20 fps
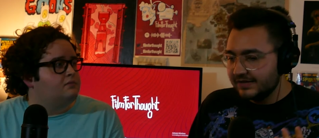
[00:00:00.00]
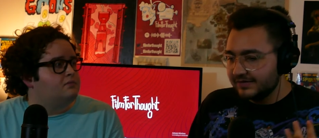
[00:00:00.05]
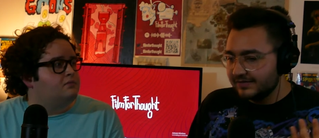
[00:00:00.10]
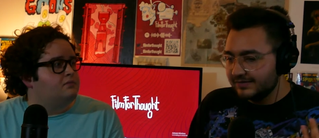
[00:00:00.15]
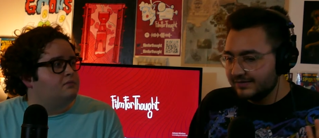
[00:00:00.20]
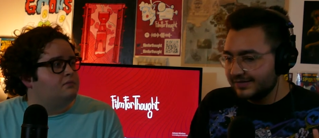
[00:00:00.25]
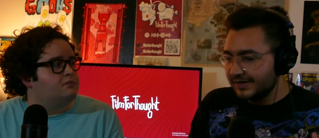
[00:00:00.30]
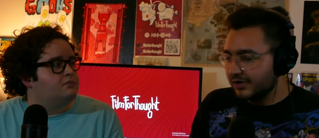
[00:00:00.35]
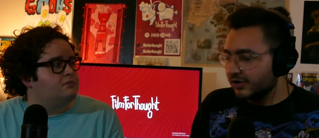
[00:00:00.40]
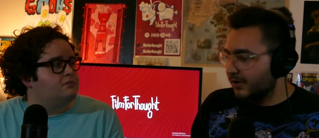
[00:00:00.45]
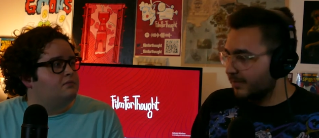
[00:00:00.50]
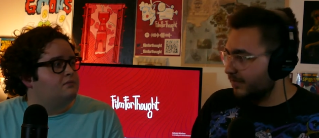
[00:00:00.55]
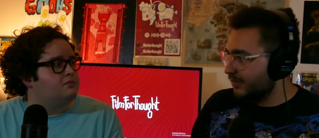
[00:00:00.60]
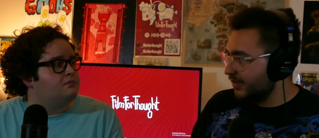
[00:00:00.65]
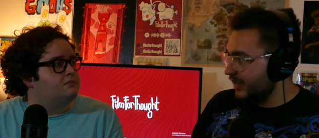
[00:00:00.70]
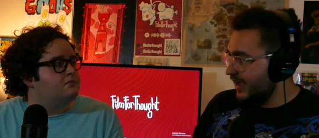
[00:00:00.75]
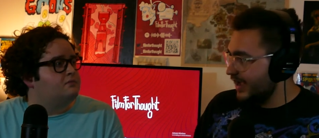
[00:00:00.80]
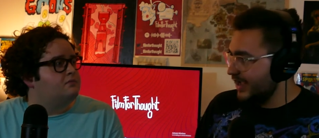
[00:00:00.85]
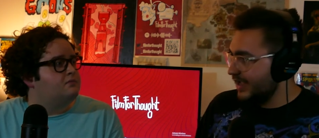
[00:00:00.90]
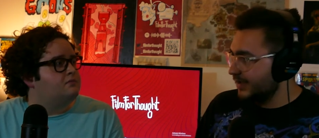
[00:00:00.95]
Speaker 1: they're
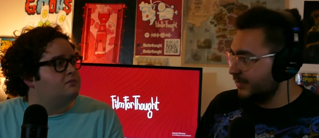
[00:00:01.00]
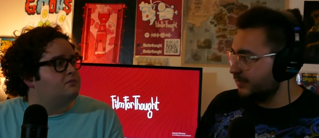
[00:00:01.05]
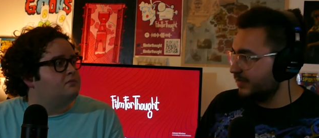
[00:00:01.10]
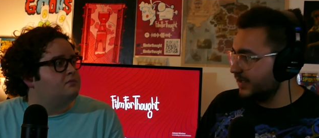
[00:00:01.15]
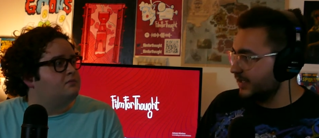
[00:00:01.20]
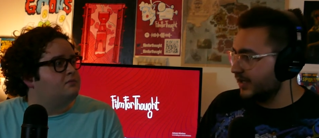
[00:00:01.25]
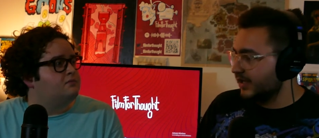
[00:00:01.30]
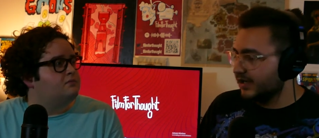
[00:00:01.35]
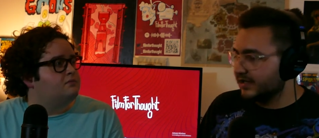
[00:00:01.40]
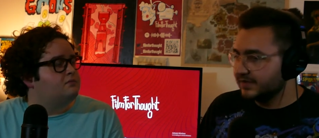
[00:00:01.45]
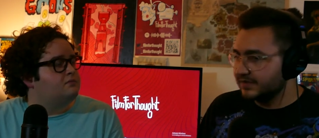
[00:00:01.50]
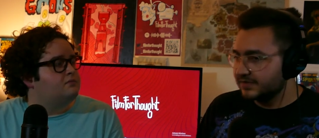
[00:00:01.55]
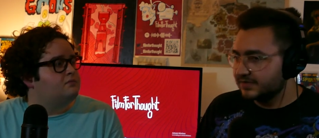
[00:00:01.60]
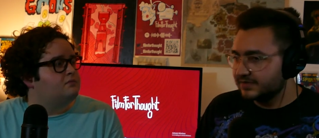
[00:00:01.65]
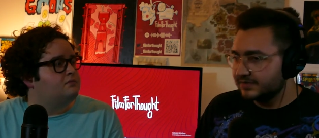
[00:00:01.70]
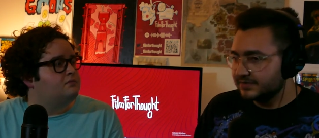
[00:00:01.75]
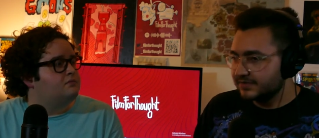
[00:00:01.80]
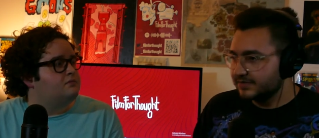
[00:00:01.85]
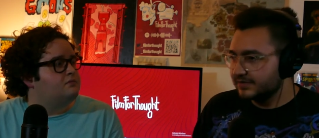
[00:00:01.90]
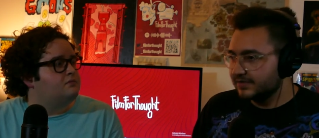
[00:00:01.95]
applying
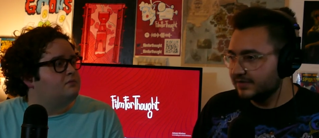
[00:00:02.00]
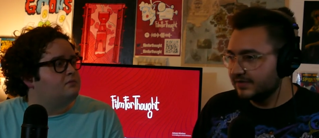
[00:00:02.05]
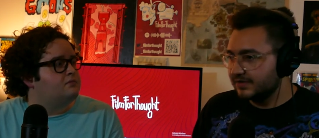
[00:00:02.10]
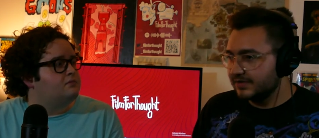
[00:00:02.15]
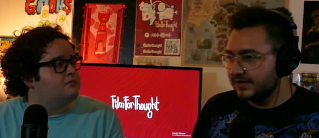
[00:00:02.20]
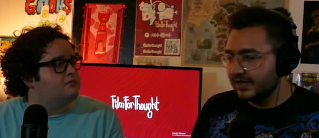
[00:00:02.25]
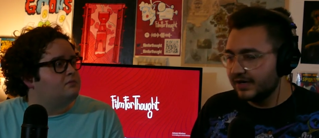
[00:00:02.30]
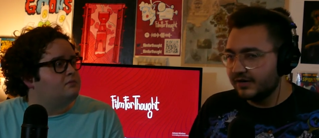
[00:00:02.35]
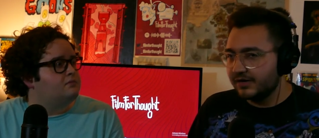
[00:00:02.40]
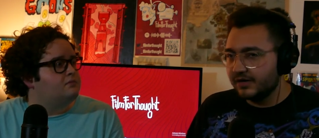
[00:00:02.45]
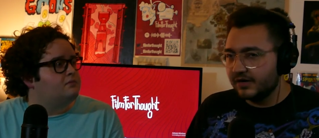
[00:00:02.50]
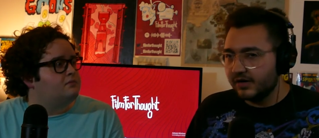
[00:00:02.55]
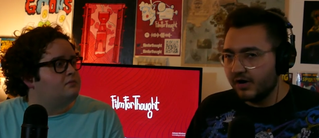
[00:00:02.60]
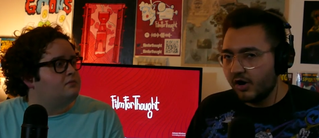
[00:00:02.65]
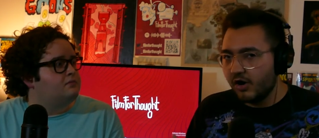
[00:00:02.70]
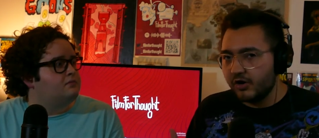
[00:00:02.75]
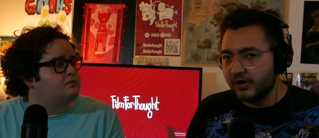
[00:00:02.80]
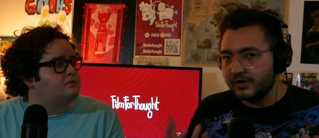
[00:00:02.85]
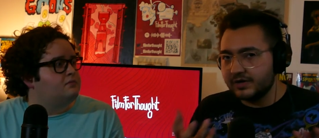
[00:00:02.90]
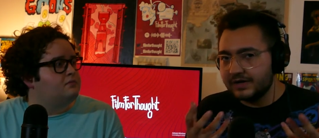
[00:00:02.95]
because they
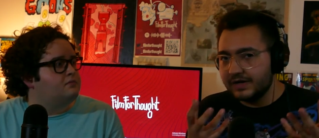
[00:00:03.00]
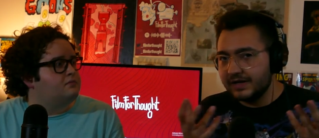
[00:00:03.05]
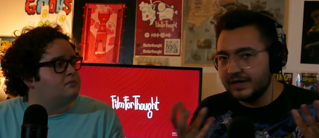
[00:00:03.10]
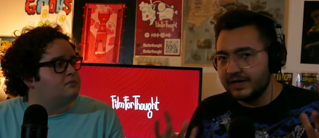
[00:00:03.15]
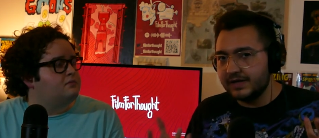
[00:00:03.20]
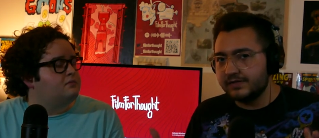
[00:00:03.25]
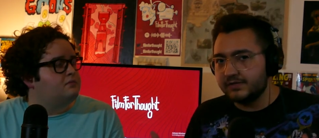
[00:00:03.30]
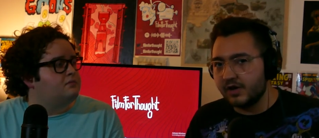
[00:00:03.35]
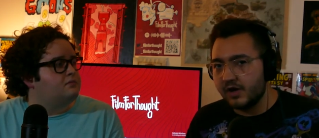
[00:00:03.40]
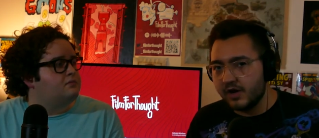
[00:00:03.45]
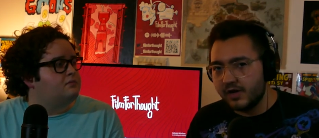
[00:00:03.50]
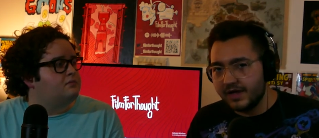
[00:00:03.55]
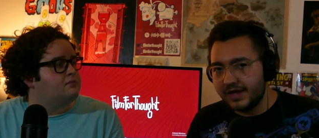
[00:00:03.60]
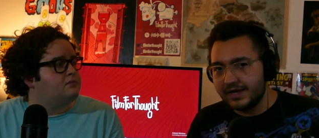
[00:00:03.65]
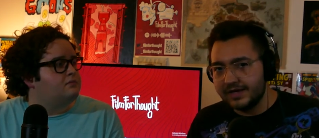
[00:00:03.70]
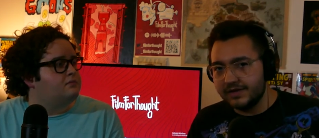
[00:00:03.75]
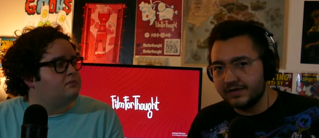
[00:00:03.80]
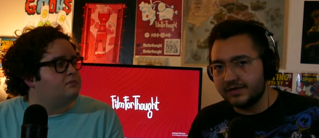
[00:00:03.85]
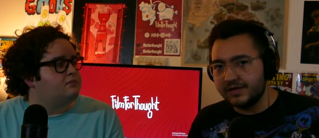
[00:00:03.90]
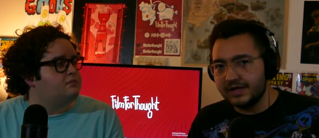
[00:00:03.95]
aren't getting taught
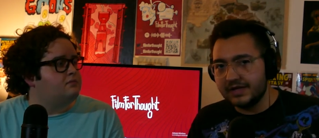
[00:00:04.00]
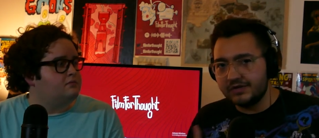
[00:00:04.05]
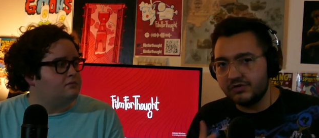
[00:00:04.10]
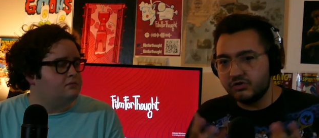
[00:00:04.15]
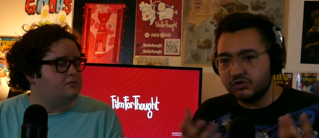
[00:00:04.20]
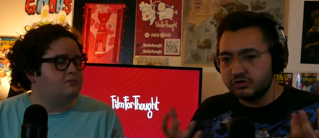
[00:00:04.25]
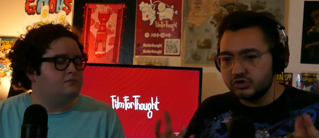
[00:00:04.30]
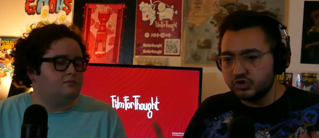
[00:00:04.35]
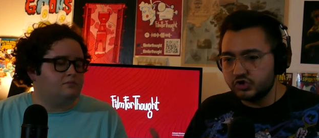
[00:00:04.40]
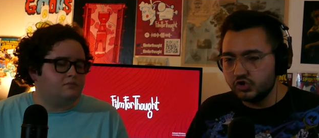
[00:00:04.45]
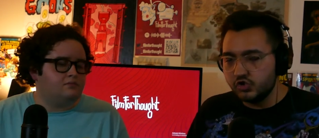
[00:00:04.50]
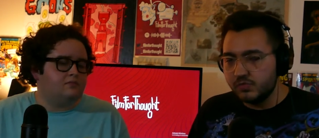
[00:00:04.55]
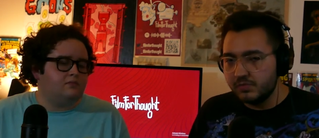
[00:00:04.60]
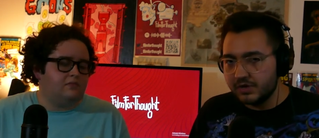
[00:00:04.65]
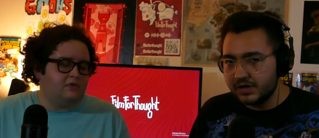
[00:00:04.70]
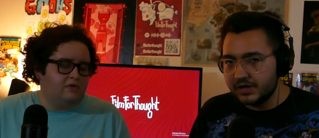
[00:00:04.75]
anything. It's just Zoom